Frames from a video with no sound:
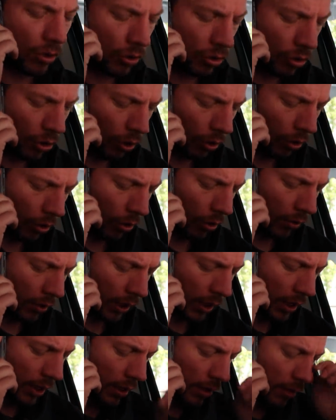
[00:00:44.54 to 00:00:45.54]
Joel
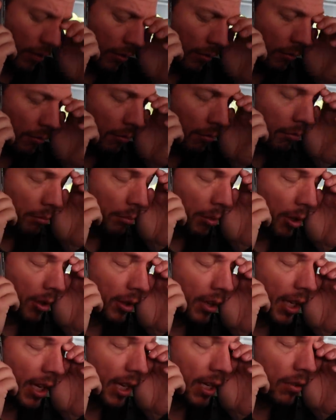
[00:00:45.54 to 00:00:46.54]
Hoellein,
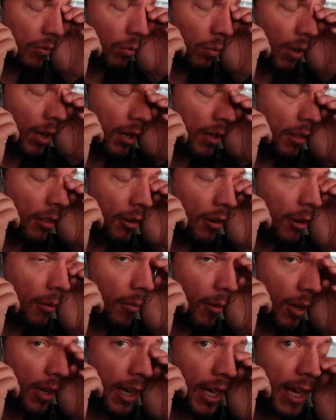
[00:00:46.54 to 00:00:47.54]
birthday is
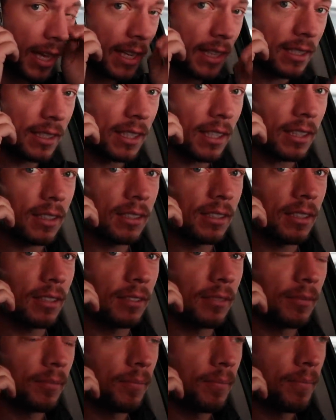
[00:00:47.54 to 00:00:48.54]
13186.
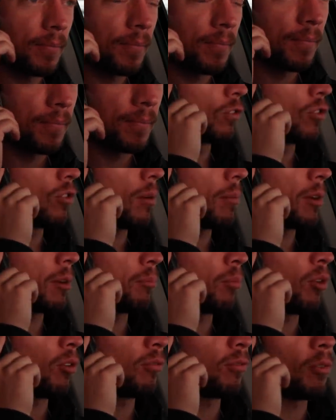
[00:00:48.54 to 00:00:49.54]
Do you want me to
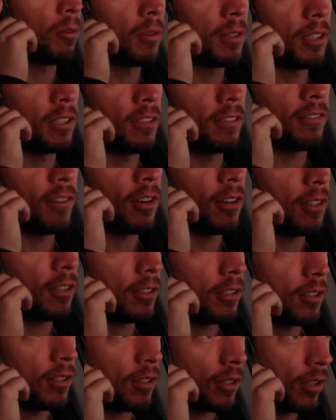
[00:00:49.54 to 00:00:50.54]
pull forward to the
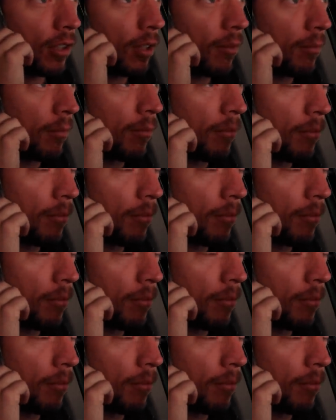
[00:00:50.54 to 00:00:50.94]
farthest to the